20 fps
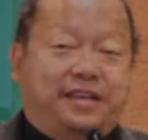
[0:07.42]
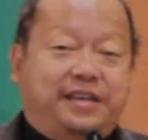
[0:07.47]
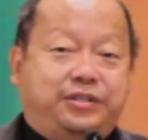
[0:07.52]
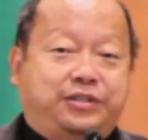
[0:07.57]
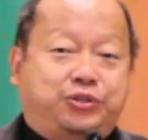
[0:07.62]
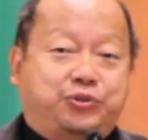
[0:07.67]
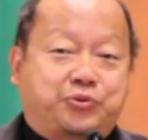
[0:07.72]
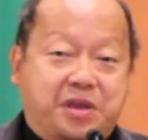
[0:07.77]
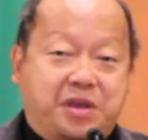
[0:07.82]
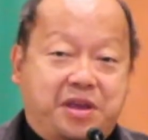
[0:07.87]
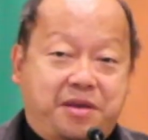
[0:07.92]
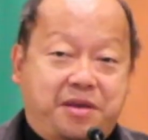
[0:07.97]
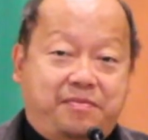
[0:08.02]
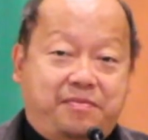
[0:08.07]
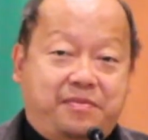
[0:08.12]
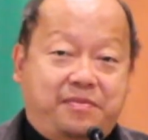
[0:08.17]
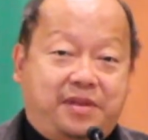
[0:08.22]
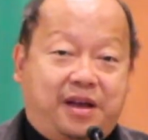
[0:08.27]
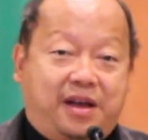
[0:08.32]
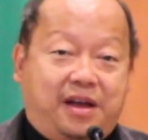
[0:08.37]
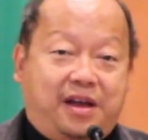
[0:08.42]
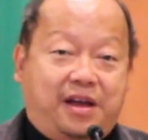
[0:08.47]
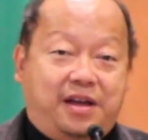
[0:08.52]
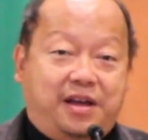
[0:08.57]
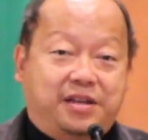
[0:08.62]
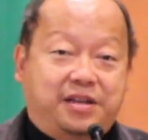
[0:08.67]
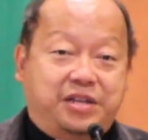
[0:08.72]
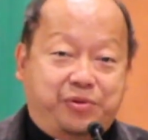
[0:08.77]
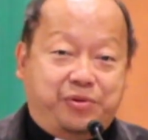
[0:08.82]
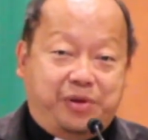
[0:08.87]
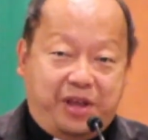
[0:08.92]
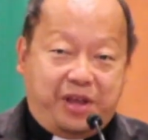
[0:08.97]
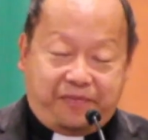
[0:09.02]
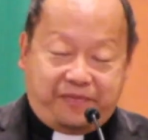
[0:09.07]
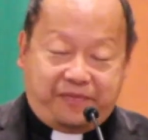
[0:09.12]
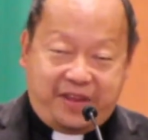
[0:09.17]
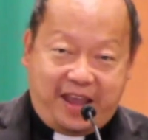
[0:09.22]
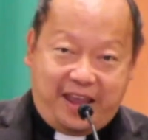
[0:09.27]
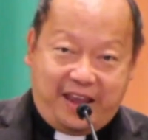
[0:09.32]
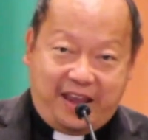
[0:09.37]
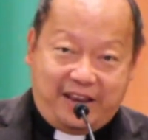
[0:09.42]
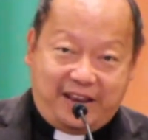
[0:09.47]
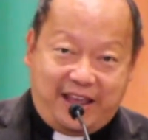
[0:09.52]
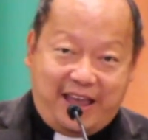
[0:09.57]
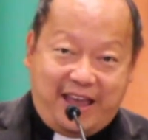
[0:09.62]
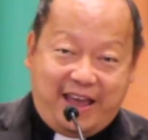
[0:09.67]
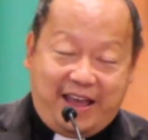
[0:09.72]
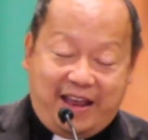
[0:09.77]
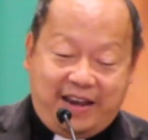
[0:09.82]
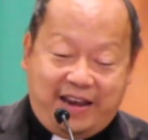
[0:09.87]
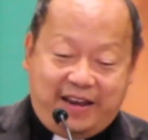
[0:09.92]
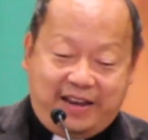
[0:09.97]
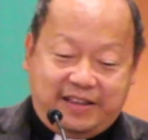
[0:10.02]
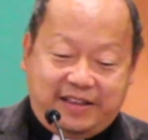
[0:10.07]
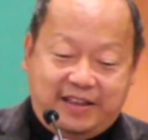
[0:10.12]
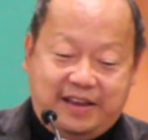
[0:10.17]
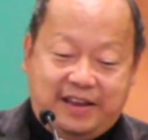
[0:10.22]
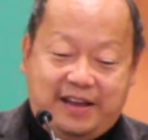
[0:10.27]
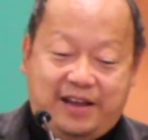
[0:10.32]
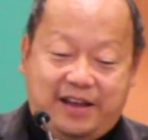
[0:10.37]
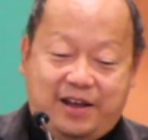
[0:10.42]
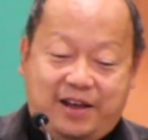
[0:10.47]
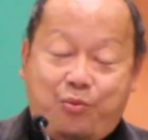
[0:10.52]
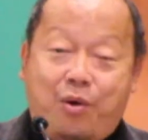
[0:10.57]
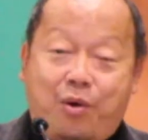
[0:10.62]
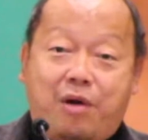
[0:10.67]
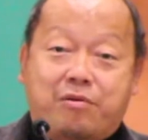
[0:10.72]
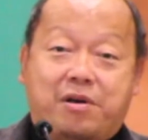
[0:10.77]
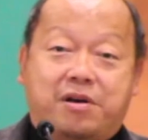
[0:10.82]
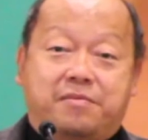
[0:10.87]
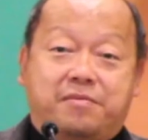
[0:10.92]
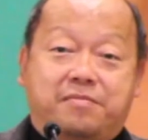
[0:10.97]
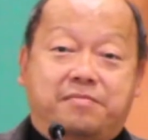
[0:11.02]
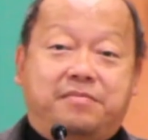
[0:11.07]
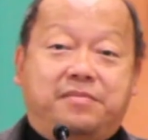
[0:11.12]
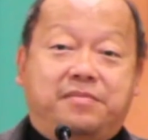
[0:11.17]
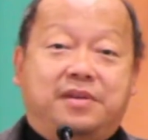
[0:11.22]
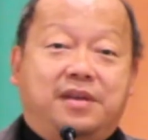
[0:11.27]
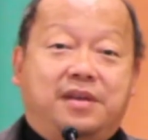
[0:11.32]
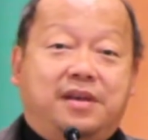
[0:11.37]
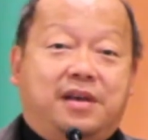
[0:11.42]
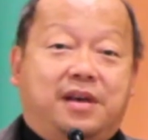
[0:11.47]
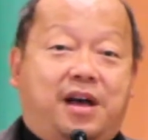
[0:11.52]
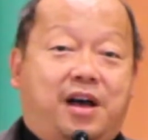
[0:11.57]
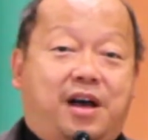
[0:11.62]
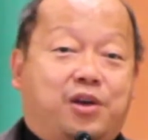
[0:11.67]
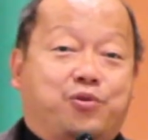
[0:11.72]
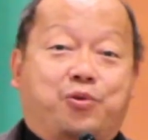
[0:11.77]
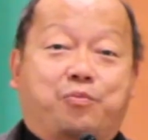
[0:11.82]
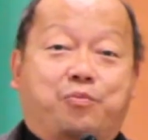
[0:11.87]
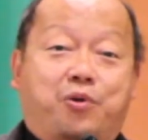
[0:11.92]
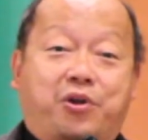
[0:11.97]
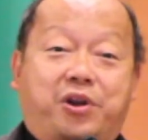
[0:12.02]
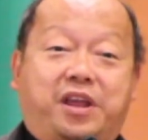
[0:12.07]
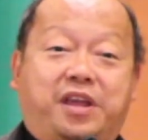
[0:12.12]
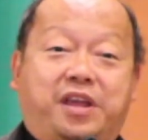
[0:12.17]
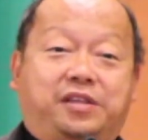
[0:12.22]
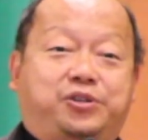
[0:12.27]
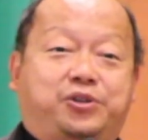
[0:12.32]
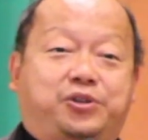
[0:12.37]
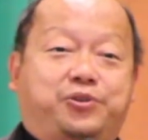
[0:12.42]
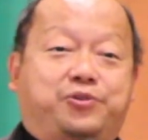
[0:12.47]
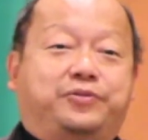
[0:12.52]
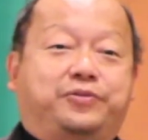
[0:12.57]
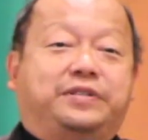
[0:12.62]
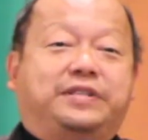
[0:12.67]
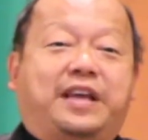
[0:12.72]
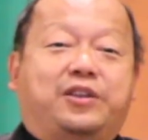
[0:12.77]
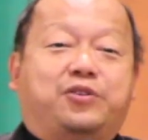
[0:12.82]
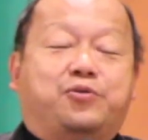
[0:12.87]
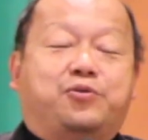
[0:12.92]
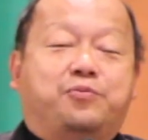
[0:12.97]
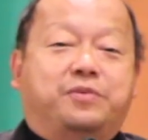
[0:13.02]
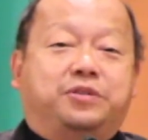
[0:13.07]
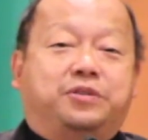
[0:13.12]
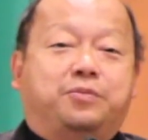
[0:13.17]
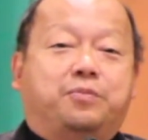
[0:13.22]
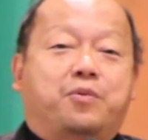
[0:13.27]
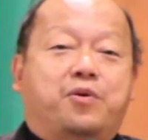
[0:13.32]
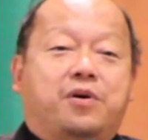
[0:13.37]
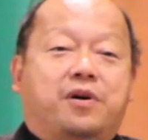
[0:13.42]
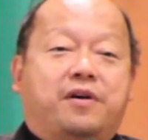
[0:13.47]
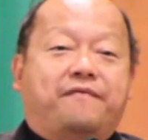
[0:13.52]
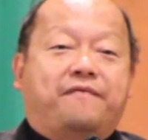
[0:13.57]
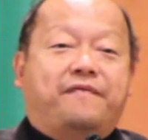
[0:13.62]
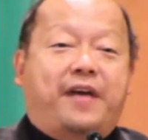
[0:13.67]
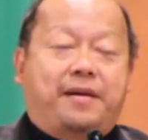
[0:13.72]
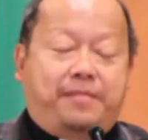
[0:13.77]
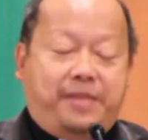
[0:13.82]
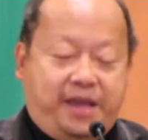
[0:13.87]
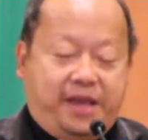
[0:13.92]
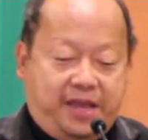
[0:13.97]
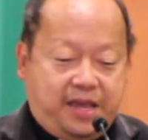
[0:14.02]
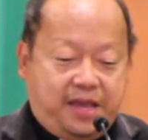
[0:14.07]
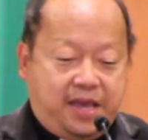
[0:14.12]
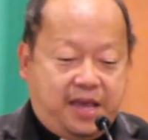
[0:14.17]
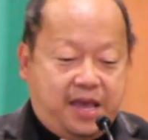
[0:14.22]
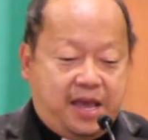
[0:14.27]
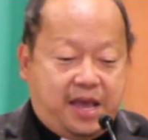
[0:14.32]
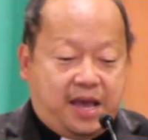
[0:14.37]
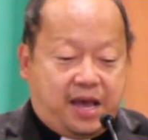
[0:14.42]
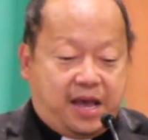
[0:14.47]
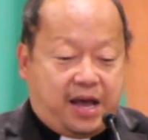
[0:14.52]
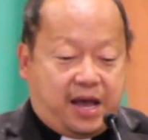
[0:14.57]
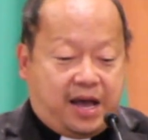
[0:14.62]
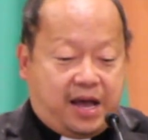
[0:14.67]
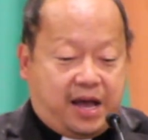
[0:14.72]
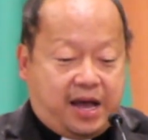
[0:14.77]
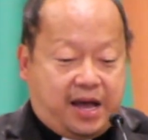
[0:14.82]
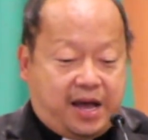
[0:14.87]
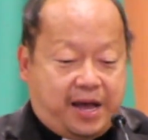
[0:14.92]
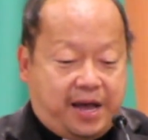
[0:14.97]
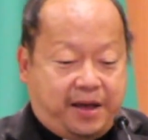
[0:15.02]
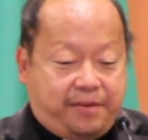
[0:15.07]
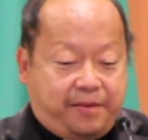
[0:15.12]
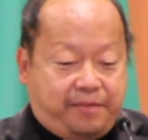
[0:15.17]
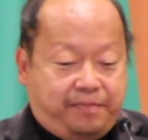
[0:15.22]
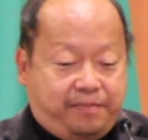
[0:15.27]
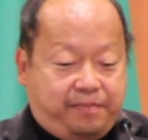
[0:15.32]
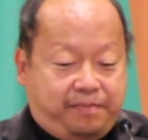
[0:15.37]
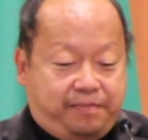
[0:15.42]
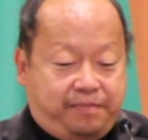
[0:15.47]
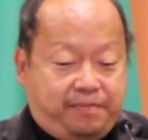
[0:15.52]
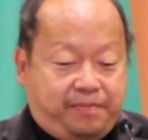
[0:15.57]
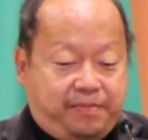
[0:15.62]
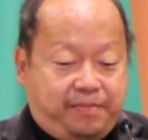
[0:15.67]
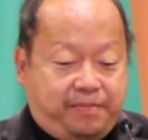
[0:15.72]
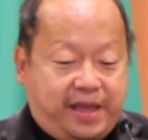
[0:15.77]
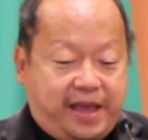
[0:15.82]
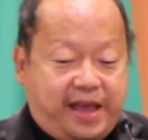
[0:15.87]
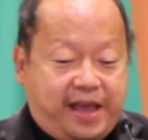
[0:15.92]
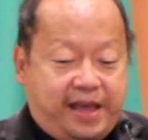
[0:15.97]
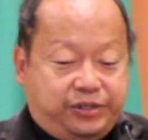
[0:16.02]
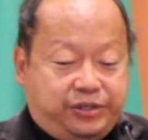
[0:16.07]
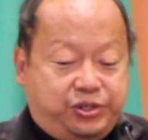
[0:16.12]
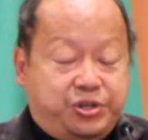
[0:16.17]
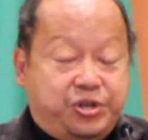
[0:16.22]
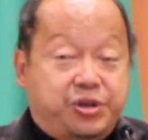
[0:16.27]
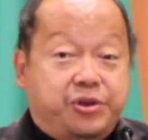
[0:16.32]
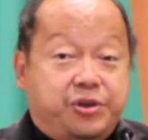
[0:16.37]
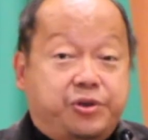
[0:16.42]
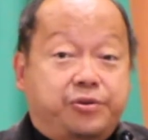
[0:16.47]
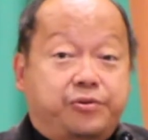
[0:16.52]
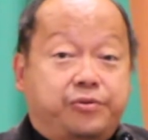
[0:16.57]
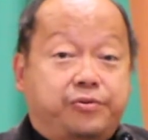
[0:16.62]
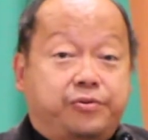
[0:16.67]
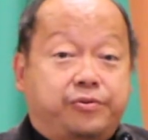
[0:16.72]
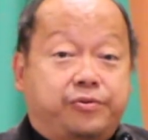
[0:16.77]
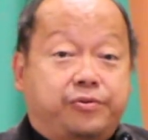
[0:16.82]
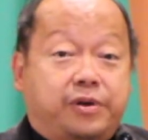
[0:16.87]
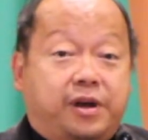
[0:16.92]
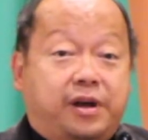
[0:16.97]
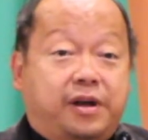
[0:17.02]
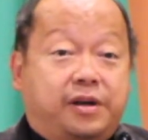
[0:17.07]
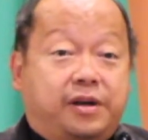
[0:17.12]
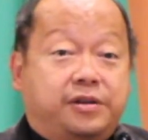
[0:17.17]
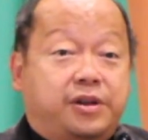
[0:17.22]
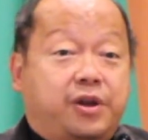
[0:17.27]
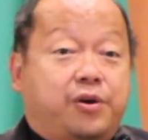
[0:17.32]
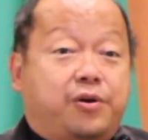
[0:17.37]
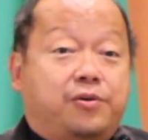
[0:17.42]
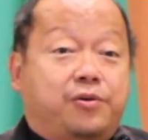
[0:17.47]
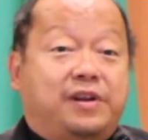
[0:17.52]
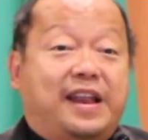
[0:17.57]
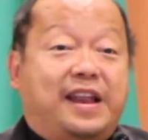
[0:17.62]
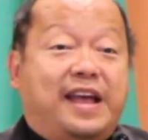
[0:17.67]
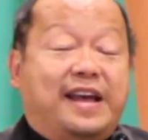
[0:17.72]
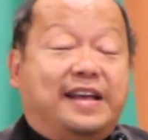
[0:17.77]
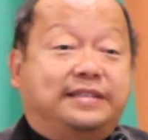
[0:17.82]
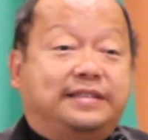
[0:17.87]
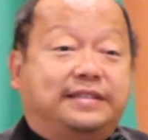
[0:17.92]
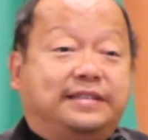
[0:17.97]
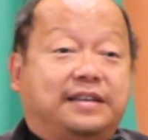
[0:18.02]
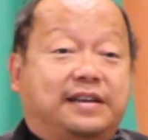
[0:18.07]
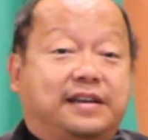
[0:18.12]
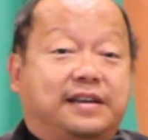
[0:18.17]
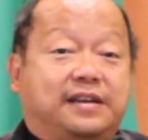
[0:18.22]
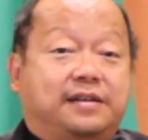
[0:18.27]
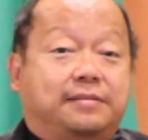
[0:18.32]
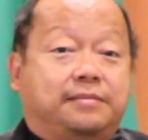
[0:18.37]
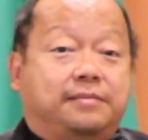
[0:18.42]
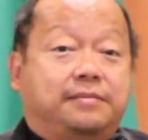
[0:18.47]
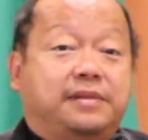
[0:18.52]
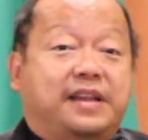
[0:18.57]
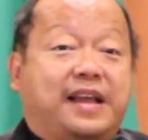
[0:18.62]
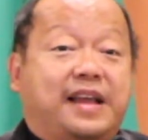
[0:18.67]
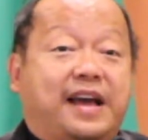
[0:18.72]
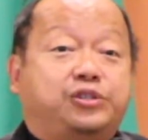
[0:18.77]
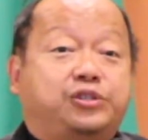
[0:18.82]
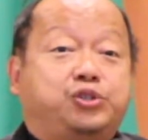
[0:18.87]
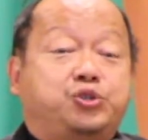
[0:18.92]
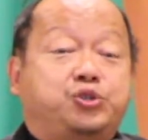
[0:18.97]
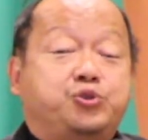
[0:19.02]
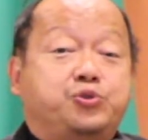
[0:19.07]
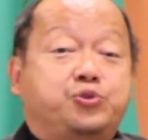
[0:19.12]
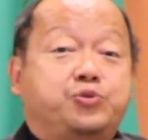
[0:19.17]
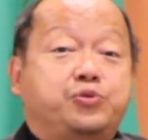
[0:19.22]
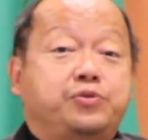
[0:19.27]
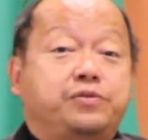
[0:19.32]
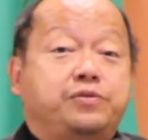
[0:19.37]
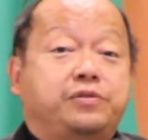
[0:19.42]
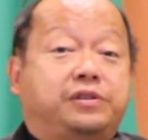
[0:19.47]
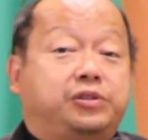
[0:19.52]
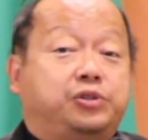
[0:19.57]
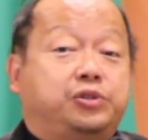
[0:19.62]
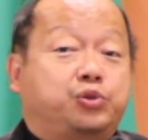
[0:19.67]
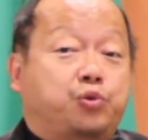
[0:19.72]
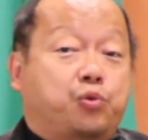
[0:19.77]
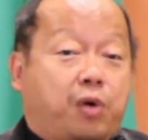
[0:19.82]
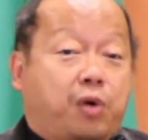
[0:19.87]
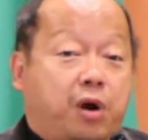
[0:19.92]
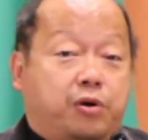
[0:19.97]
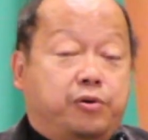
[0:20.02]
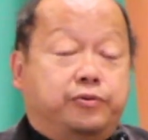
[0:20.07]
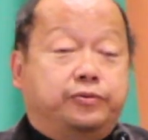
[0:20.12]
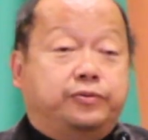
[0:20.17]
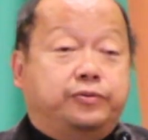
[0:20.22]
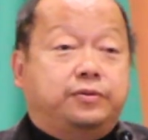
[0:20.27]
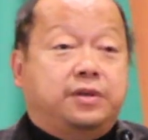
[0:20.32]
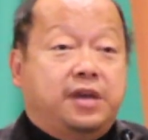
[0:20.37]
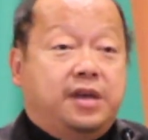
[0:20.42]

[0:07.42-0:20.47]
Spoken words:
stream, newly updated, and welcome, good morning to St. Thomas More family. As you know, last June 12th,